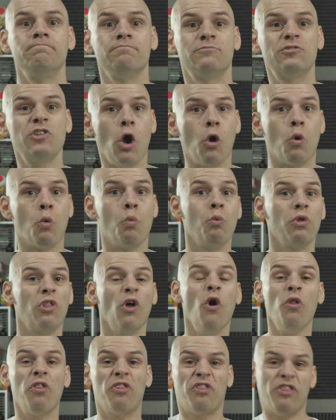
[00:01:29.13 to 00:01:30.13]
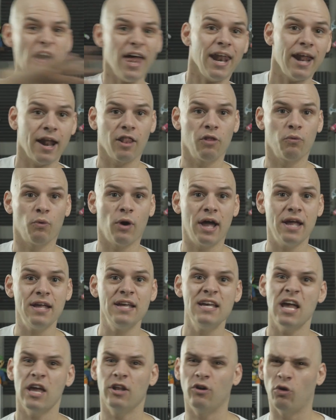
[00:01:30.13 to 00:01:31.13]
So, with all that out of the way,
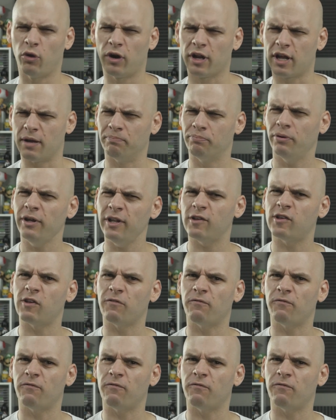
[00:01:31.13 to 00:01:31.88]
in order to complete this